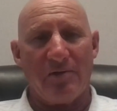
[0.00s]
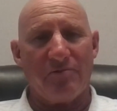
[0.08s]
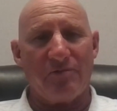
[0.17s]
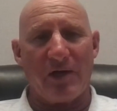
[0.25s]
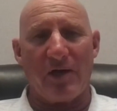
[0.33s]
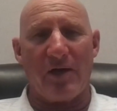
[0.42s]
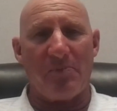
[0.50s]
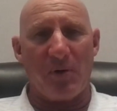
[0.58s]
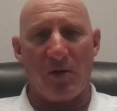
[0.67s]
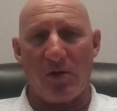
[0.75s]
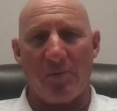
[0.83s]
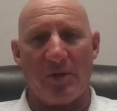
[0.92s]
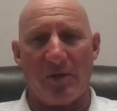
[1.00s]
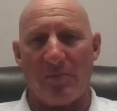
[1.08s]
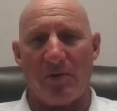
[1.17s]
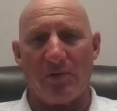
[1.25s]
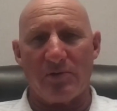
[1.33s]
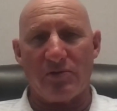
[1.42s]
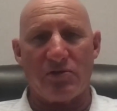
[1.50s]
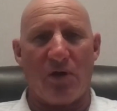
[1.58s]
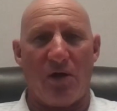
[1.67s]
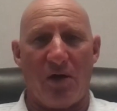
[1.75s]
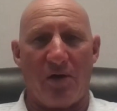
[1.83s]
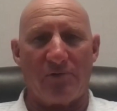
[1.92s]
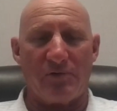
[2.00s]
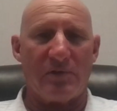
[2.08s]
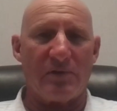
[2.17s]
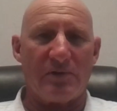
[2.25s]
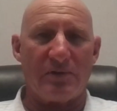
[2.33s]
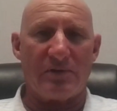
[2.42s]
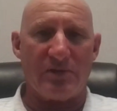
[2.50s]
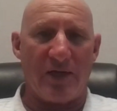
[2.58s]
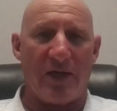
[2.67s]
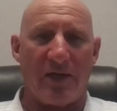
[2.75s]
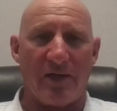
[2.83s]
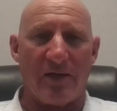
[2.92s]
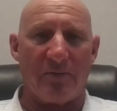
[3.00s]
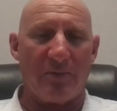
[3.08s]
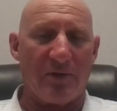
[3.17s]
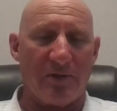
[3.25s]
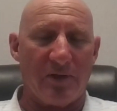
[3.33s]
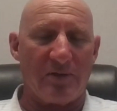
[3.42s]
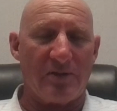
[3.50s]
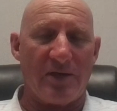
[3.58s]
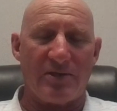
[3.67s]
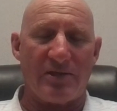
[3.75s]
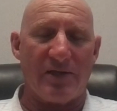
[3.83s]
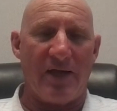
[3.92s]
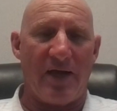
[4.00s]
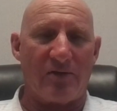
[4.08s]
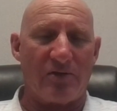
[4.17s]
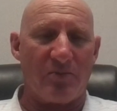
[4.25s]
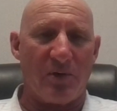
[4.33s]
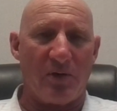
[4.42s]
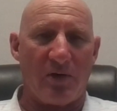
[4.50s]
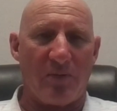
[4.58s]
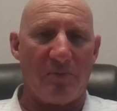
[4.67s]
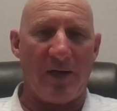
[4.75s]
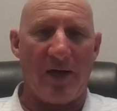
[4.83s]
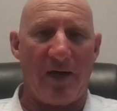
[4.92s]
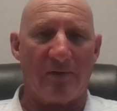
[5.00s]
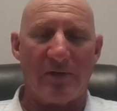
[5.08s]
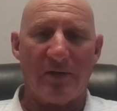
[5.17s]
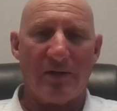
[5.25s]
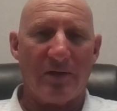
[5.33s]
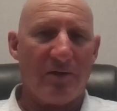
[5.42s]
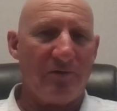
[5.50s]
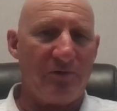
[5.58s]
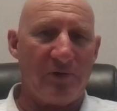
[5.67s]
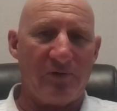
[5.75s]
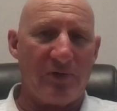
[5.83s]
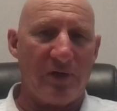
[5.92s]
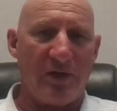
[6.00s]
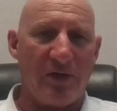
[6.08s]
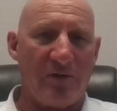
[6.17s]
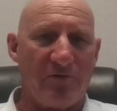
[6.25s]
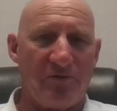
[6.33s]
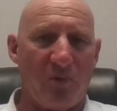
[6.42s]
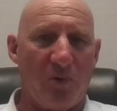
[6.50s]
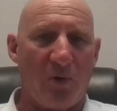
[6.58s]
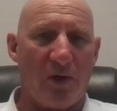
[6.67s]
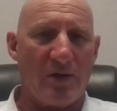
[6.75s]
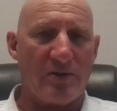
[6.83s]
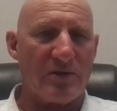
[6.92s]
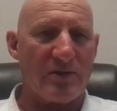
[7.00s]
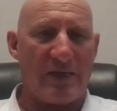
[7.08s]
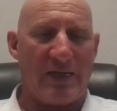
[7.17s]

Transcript: very permeable, soft sand. It tested out to perk about 54 inches an